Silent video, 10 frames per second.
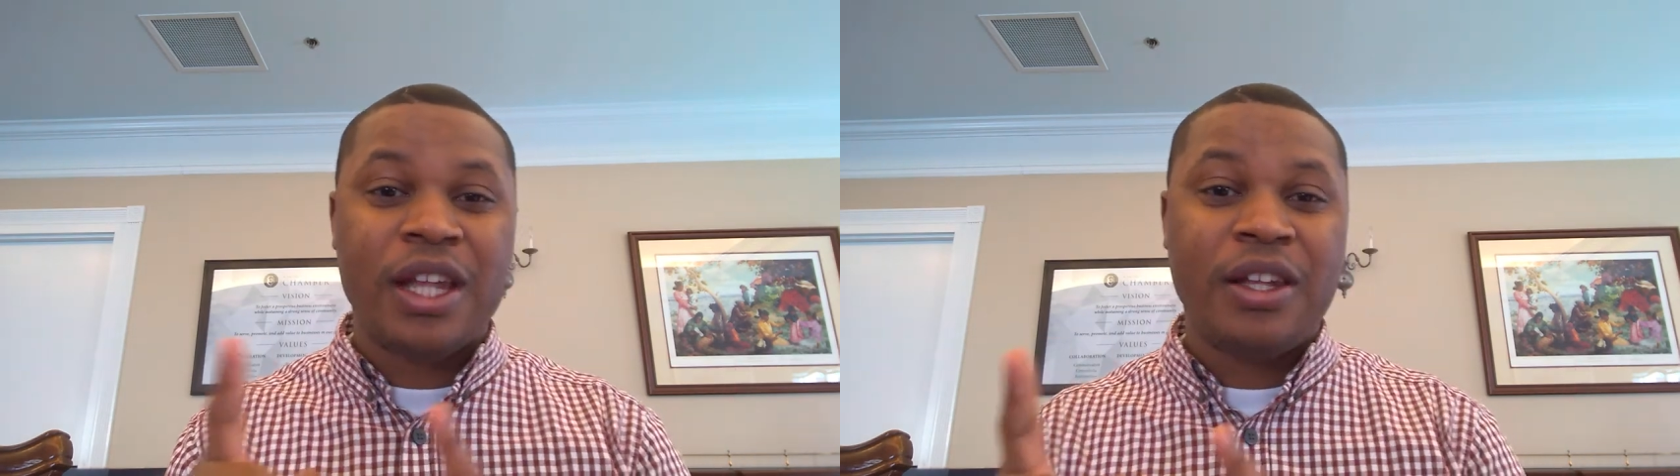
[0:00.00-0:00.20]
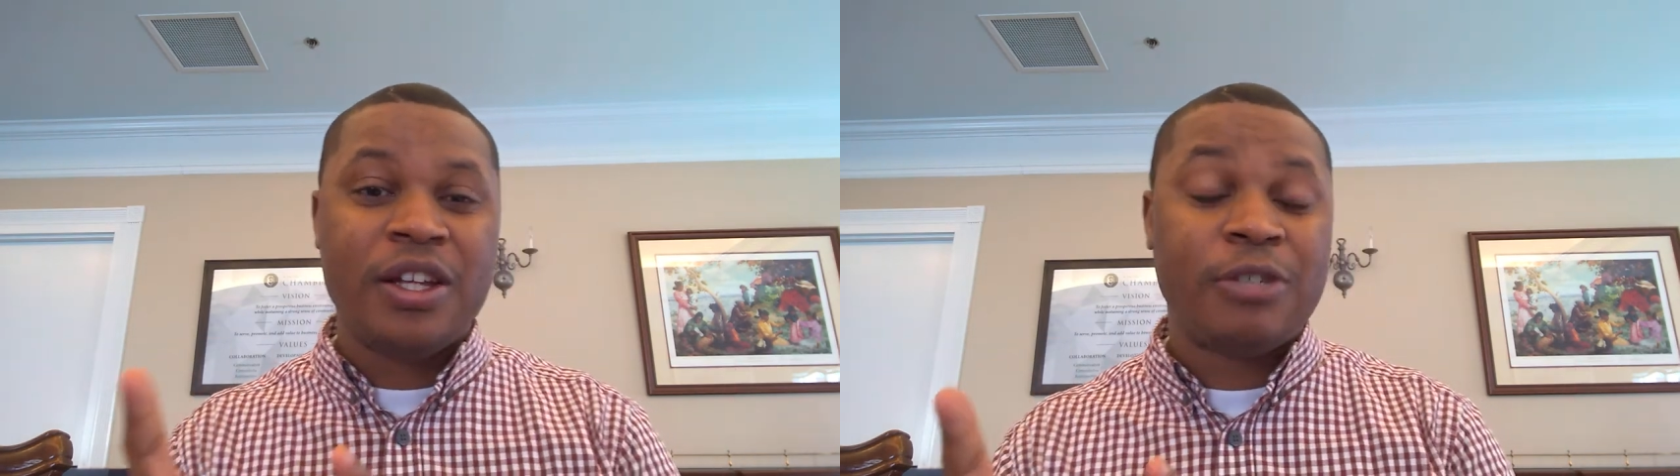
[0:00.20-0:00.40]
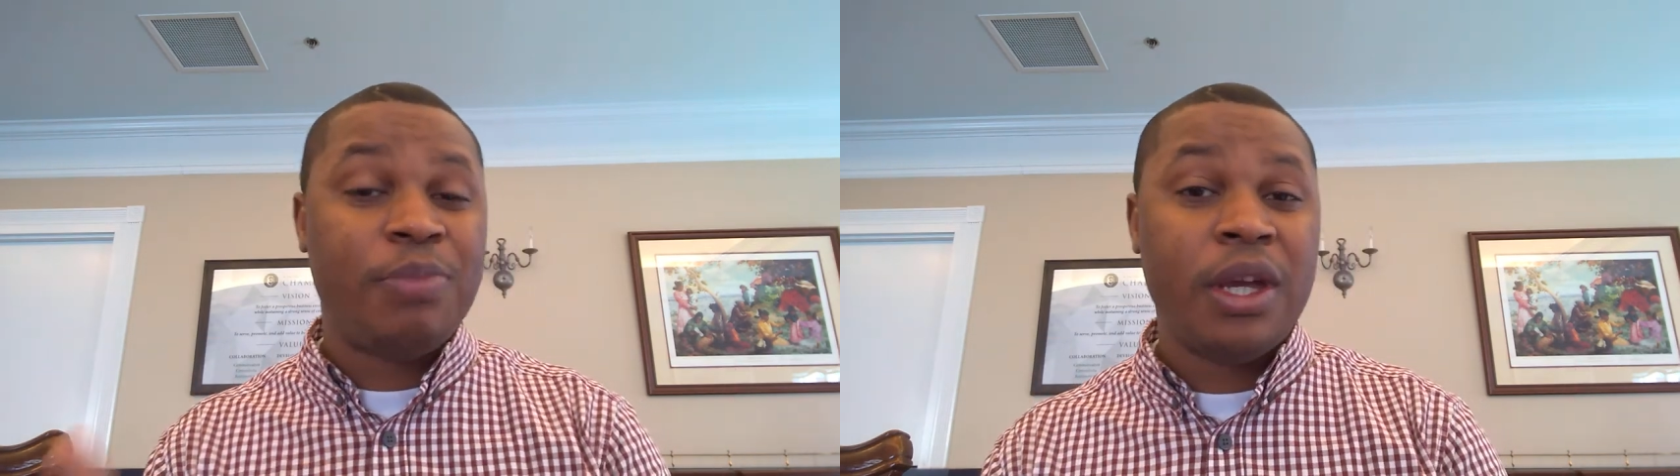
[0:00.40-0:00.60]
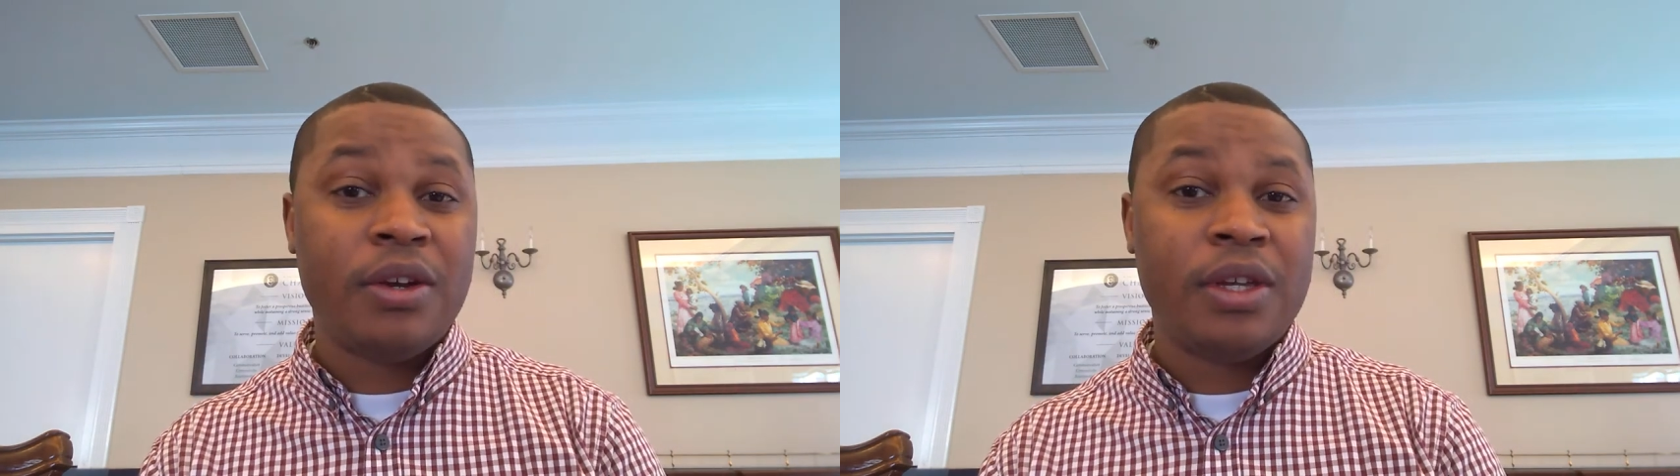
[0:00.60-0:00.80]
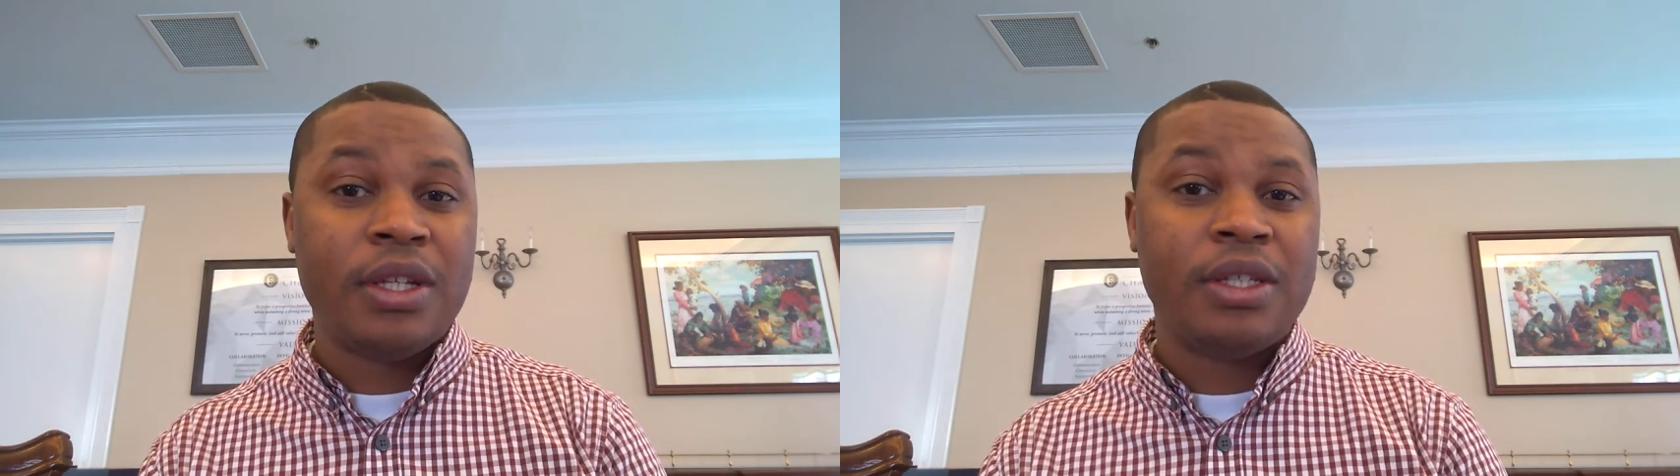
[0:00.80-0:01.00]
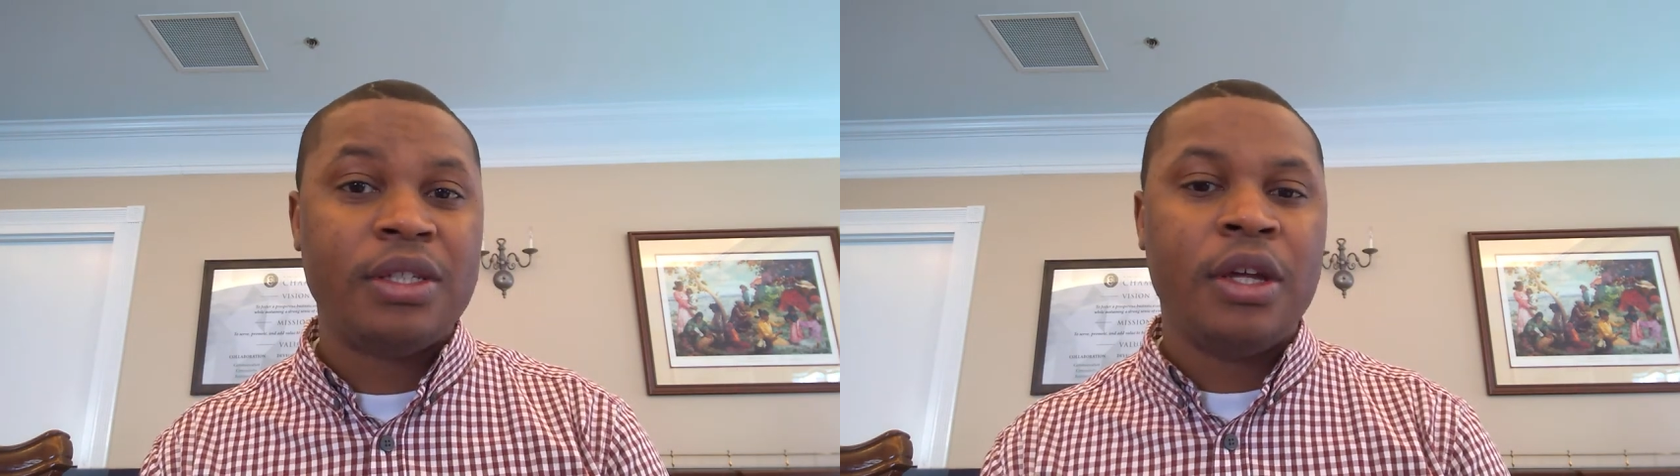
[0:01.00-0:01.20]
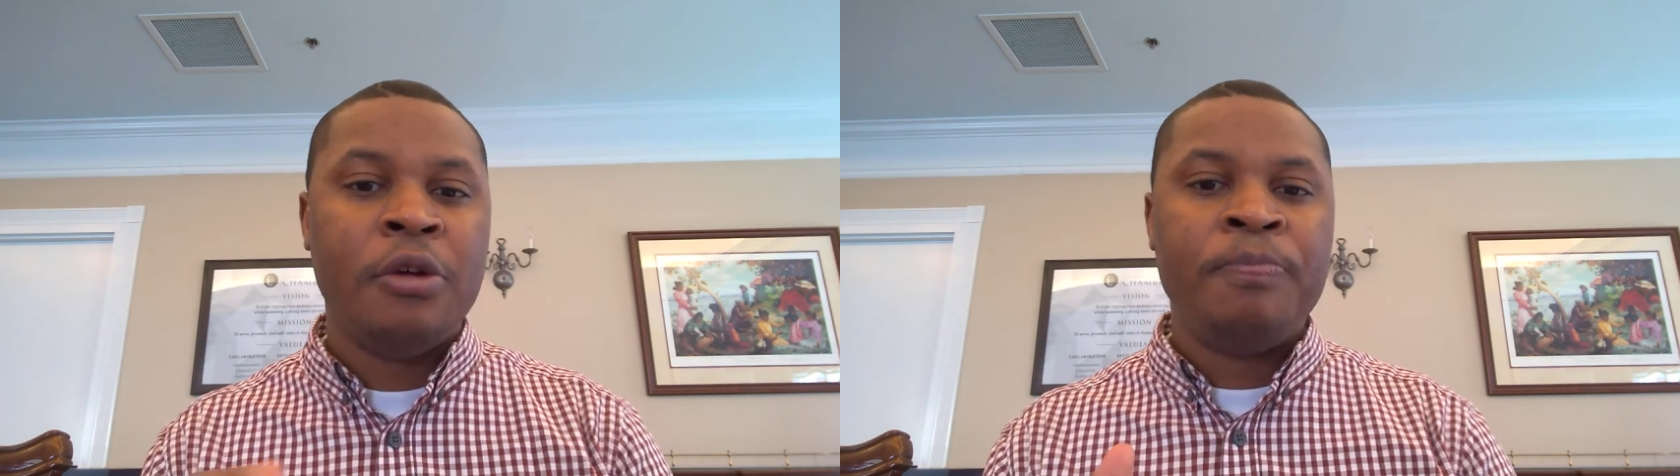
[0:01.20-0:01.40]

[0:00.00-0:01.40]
and lunch periods,